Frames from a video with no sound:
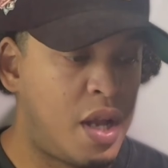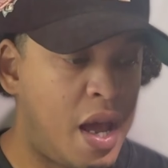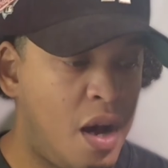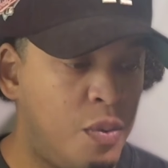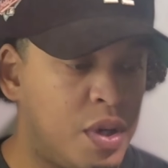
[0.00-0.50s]

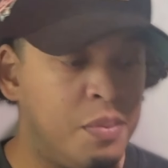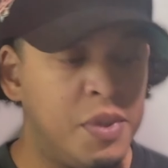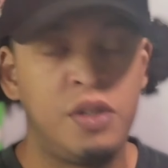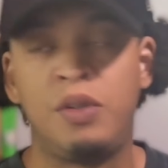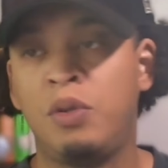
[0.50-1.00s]
now what I'm
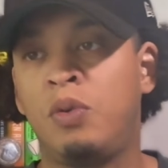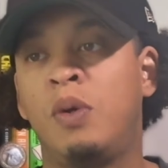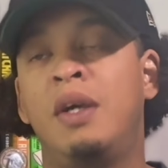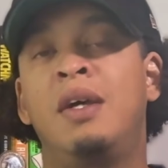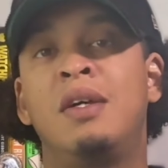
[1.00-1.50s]
going to
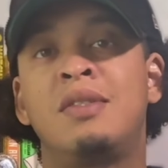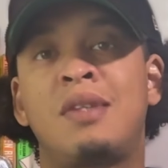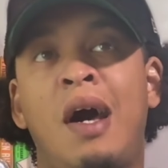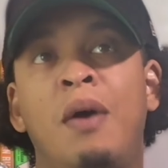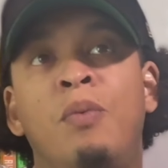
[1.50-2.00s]
do is
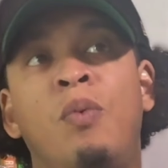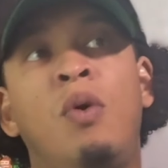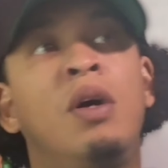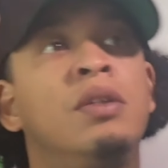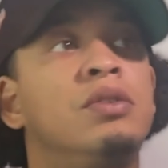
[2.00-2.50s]
I
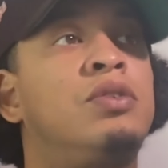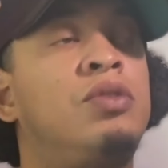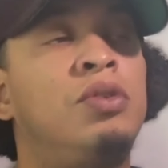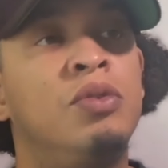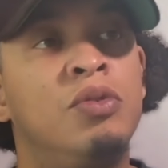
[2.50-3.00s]
want
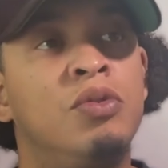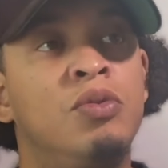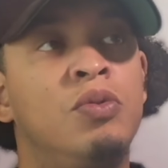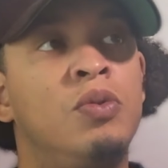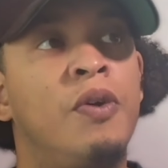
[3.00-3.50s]

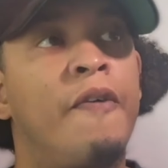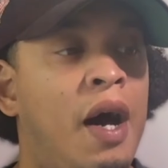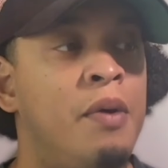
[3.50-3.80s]
to